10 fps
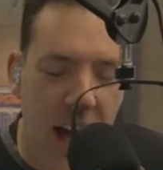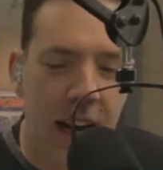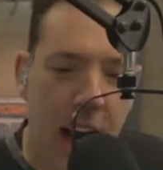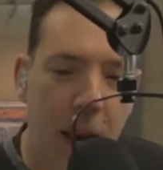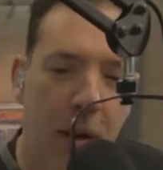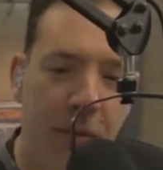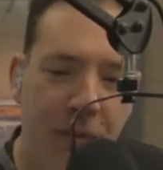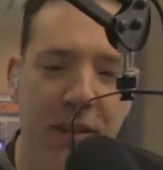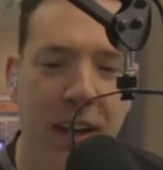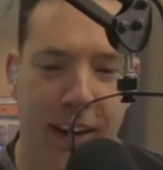unable
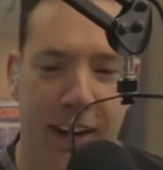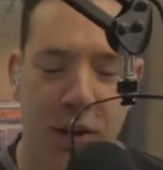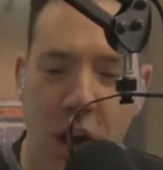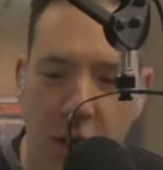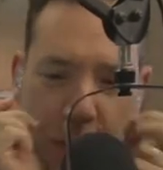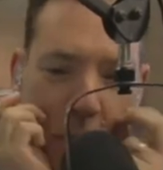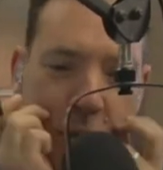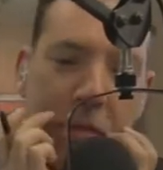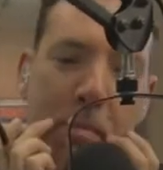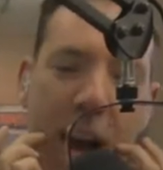physically, you know, to
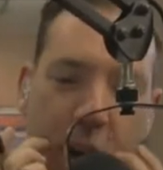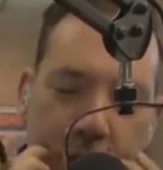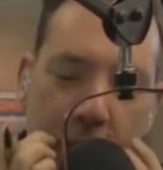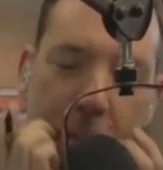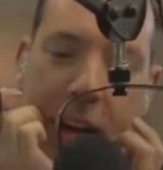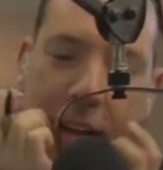move his mouth to make